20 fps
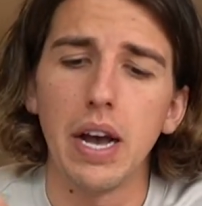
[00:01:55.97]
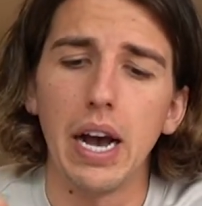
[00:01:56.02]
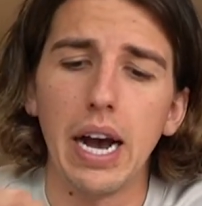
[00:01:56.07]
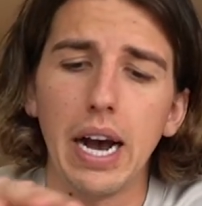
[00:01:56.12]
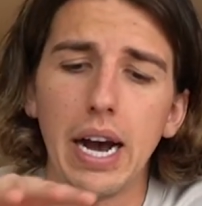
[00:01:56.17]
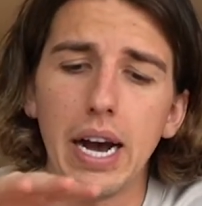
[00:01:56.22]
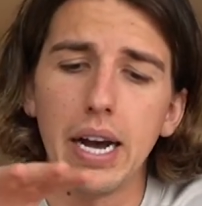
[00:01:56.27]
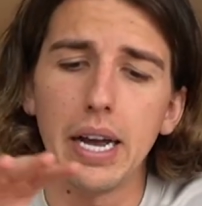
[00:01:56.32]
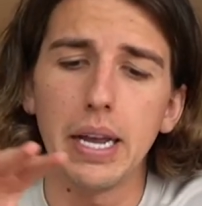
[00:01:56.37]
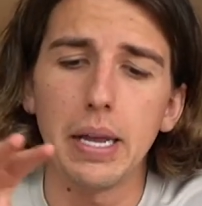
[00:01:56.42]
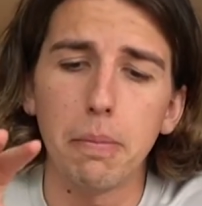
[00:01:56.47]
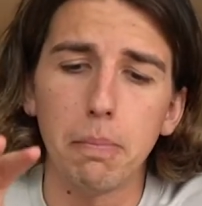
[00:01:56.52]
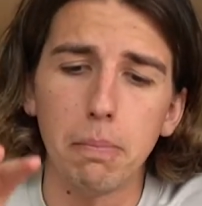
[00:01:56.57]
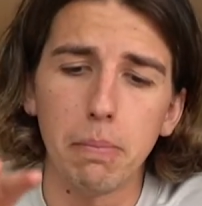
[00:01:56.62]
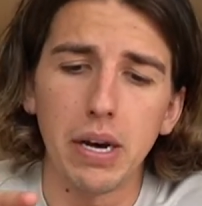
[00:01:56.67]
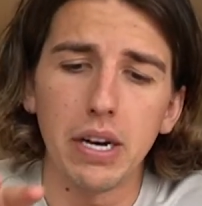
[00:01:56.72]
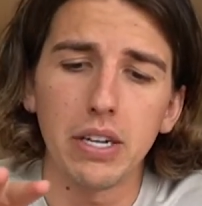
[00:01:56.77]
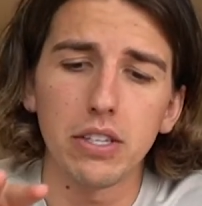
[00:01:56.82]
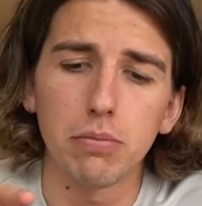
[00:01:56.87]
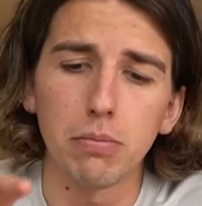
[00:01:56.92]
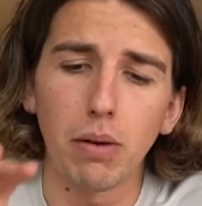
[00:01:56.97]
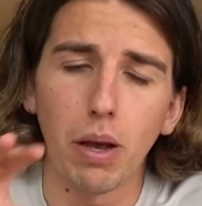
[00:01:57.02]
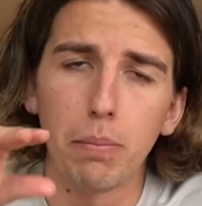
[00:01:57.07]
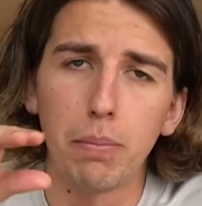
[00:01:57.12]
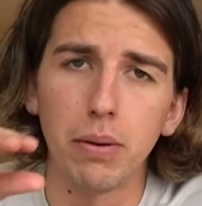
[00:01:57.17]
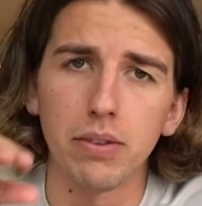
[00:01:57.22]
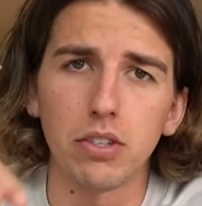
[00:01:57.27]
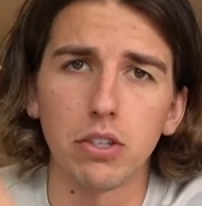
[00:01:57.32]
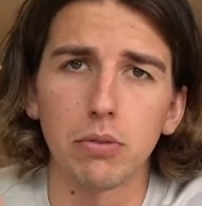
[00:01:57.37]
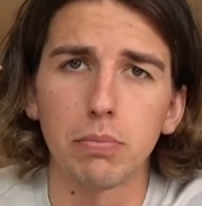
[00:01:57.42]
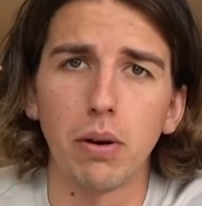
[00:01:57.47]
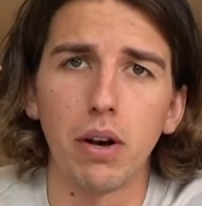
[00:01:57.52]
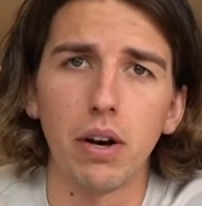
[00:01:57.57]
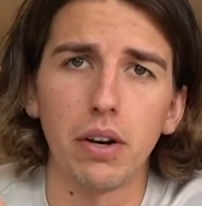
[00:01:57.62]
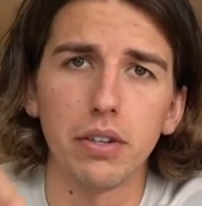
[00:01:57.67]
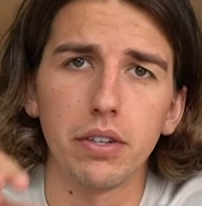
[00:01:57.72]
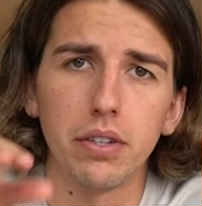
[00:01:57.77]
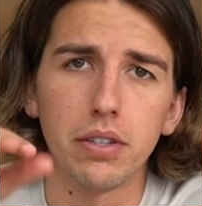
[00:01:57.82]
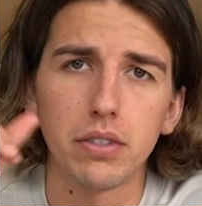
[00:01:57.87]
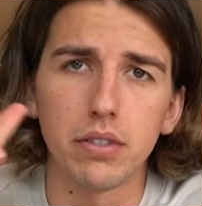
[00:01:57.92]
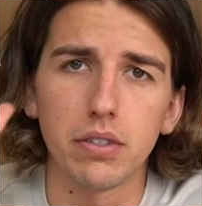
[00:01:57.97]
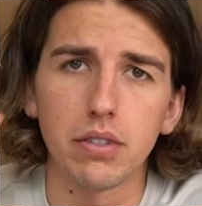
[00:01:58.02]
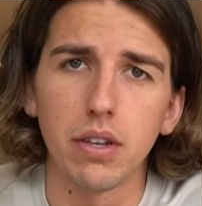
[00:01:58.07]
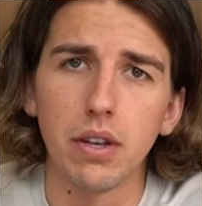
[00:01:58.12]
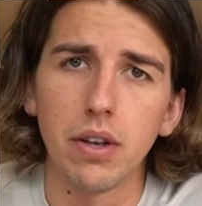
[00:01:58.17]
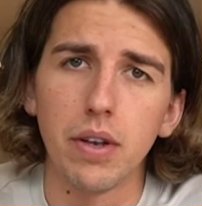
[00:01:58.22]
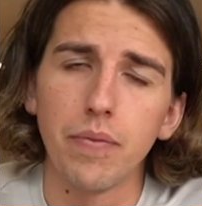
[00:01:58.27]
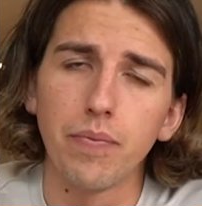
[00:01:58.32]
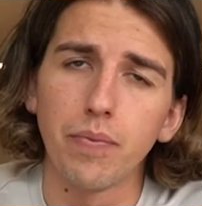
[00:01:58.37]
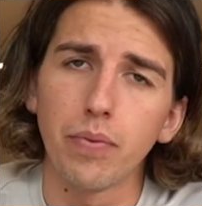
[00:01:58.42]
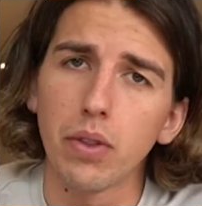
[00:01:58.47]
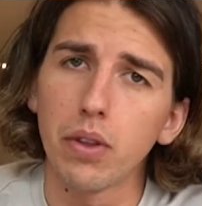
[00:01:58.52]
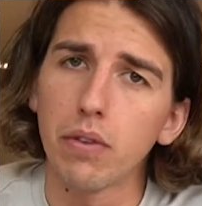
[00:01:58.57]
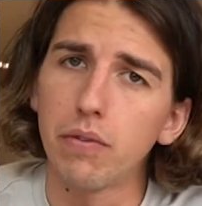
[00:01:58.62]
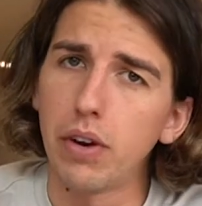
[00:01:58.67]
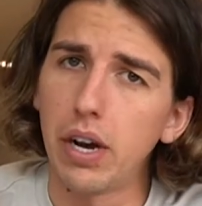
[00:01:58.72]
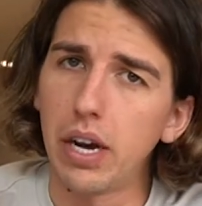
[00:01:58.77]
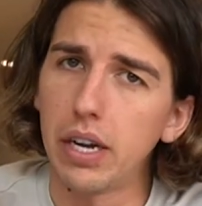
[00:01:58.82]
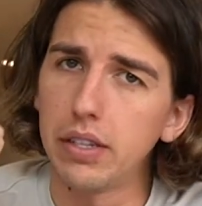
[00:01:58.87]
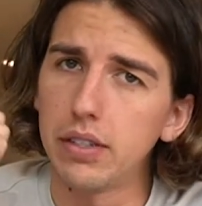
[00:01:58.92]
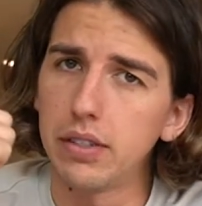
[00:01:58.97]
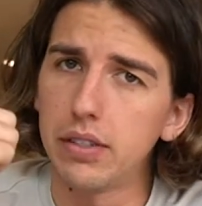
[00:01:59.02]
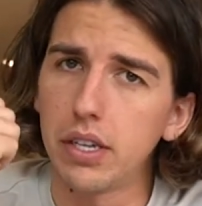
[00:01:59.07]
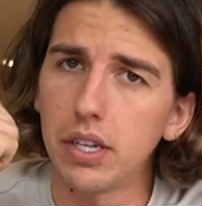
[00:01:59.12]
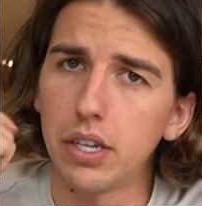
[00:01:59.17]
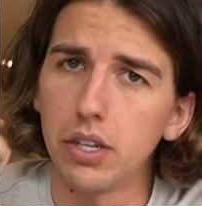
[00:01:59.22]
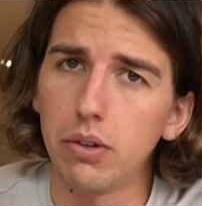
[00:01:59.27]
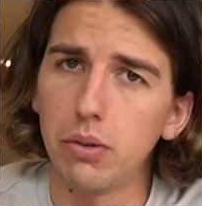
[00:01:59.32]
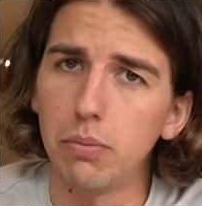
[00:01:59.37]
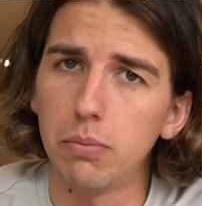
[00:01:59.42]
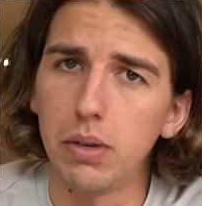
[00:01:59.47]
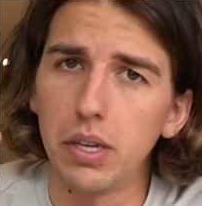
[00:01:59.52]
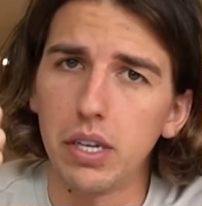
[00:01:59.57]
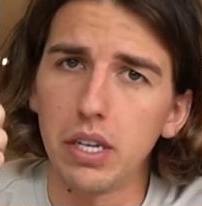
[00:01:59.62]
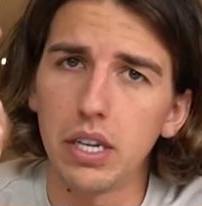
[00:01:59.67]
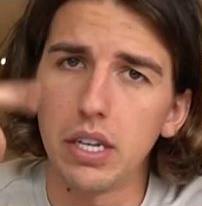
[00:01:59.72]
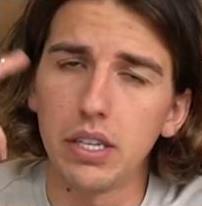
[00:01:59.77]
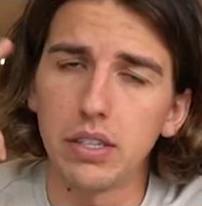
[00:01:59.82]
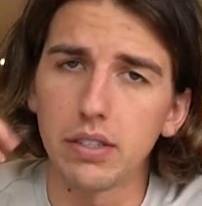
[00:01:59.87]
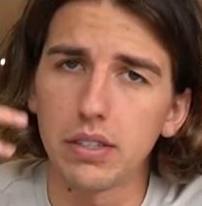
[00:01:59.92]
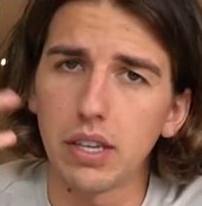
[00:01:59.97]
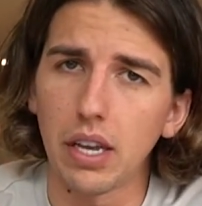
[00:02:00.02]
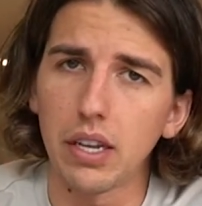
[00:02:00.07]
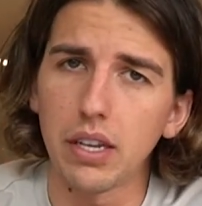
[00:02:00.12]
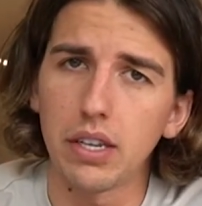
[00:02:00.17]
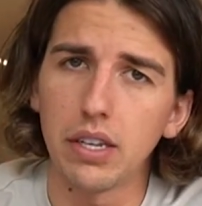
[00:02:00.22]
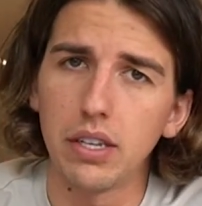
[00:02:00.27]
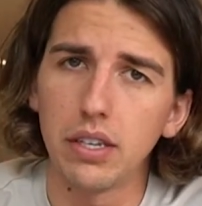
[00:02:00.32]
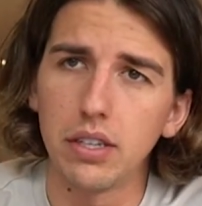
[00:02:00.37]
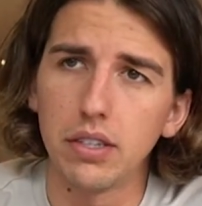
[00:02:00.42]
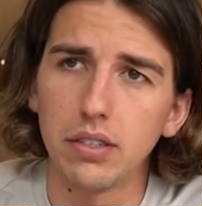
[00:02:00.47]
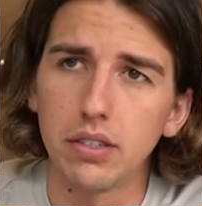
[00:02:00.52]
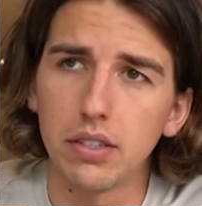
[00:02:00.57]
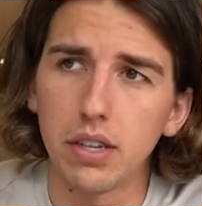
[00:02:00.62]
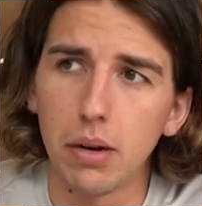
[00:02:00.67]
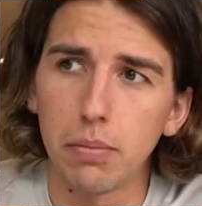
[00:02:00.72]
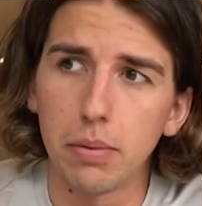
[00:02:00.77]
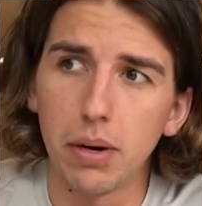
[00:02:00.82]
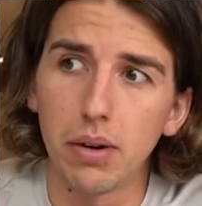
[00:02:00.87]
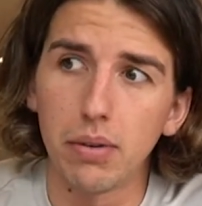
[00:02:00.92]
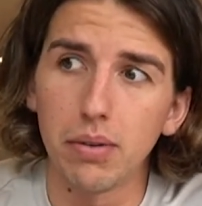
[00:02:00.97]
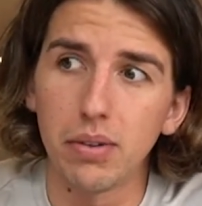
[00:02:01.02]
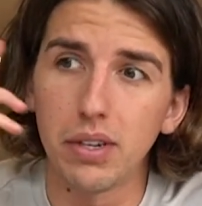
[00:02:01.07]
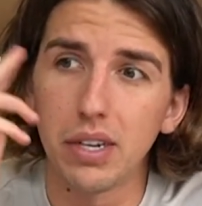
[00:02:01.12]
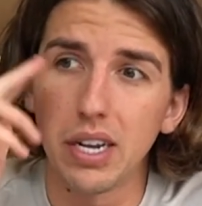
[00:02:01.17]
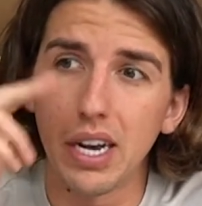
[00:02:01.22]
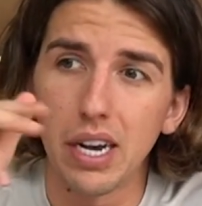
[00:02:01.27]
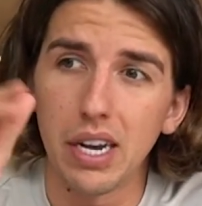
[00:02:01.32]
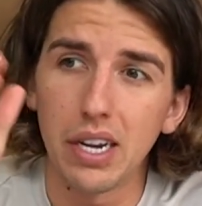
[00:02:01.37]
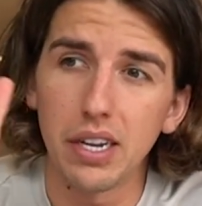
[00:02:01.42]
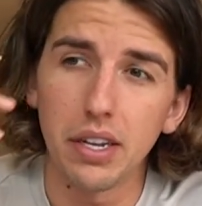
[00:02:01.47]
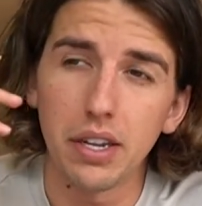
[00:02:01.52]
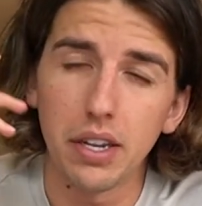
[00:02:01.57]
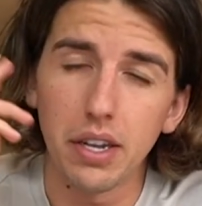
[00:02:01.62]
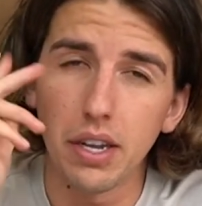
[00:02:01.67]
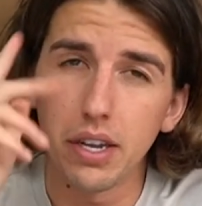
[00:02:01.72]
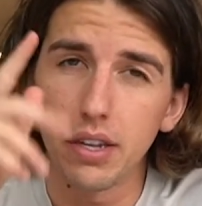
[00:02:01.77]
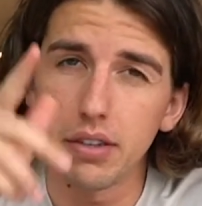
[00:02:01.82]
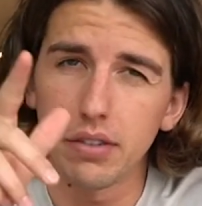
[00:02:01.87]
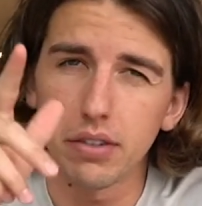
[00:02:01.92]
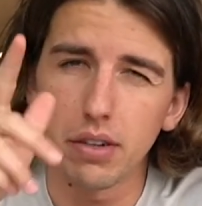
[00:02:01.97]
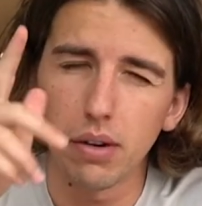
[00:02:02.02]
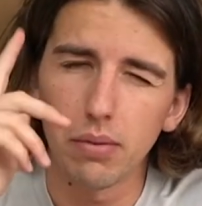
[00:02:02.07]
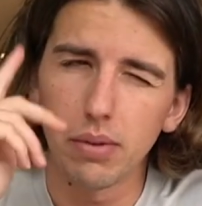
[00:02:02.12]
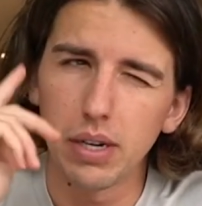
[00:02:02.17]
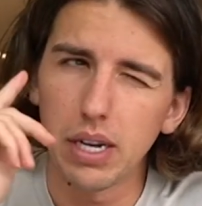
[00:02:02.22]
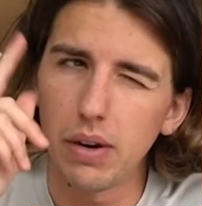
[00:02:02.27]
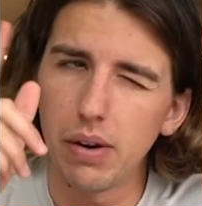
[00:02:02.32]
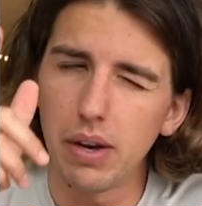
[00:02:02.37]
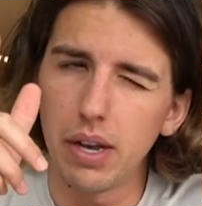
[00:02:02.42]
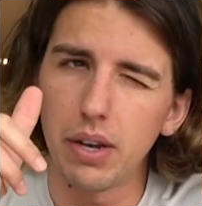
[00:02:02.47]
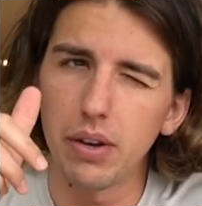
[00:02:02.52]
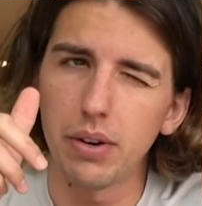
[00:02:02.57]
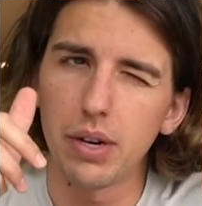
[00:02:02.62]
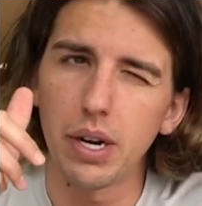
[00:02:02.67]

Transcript: I met my business partners, Hide and Seek and You and Me, in Sankey's about 9 years ago now, 8 or